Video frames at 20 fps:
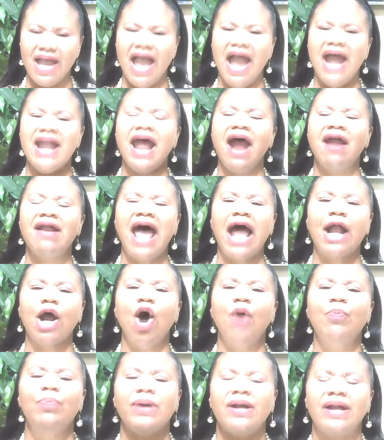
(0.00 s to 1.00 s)
And they're not
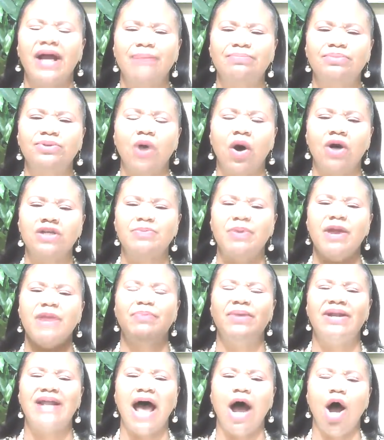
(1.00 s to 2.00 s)
opening up doors.
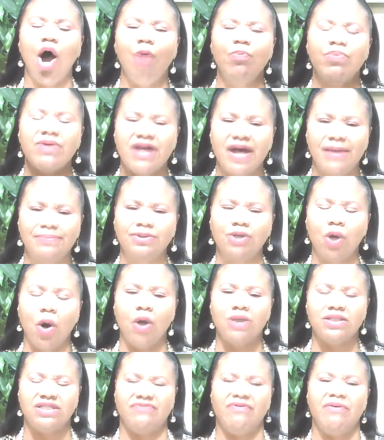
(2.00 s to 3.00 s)
People not opening up
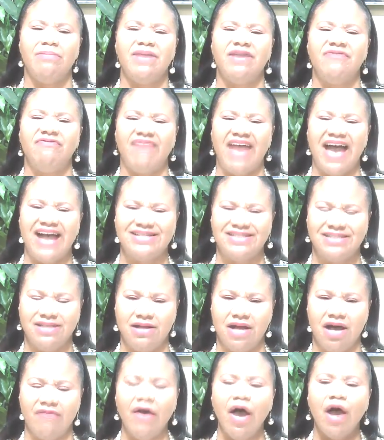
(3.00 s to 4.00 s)
doors for me fast
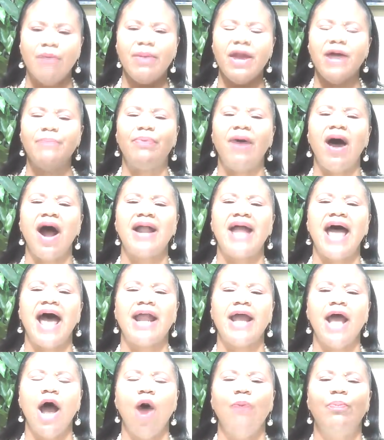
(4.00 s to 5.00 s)
enough. People are
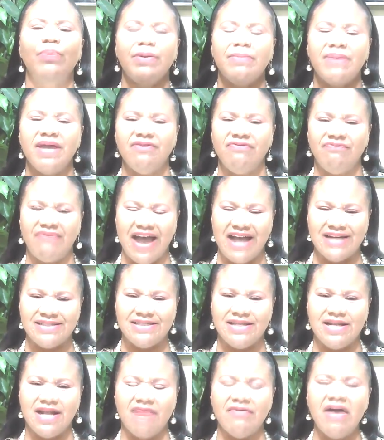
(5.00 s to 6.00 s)
not helping me
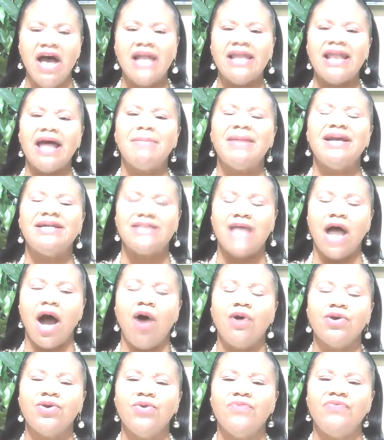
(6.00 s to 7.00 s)
fast enough. Let me
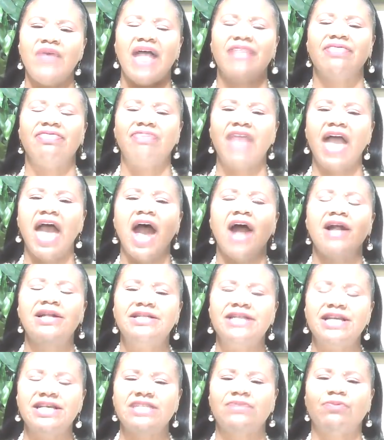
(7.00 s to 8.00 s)
tell you that
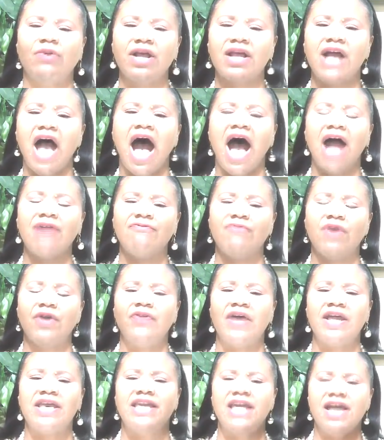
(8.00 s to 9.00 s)
their disregard for
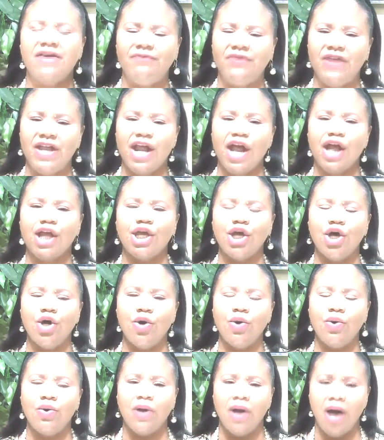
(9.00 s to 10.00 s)
the gifting in
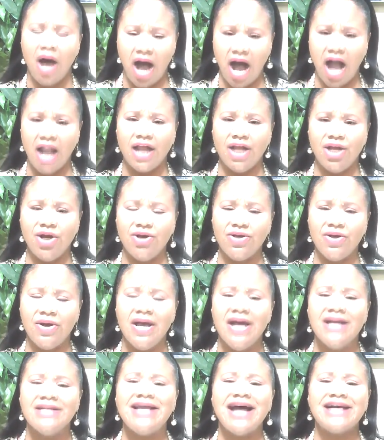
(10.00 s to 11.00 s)
you, hallelujah,
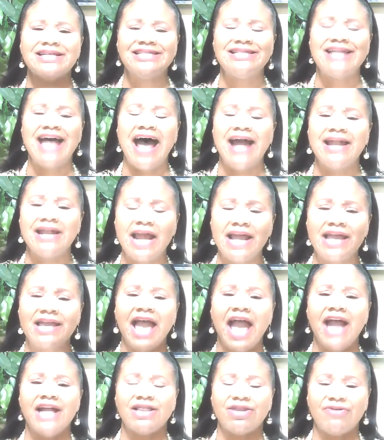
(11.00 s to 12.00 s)
does not
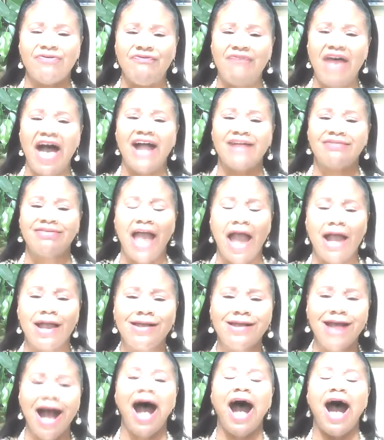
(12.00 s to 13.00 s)
negate the fact
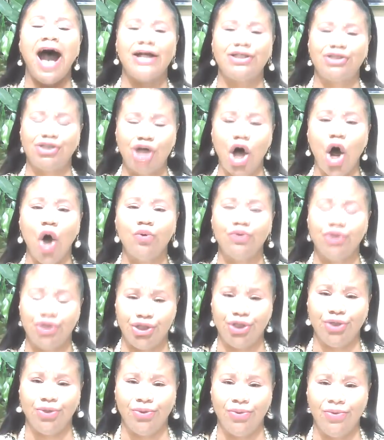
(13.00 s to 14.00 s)
that God chose
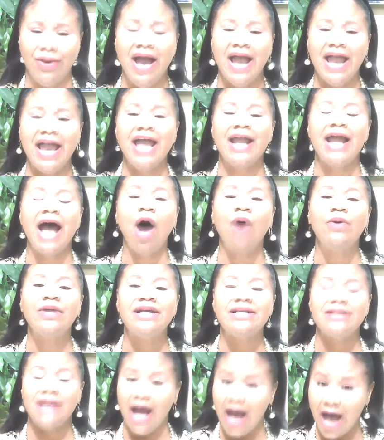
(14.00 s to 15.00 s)
you. It
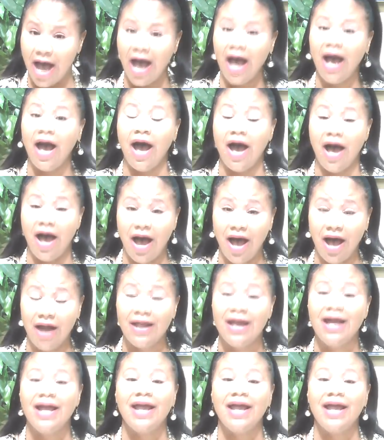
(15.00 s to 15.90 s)
only, uh-huh,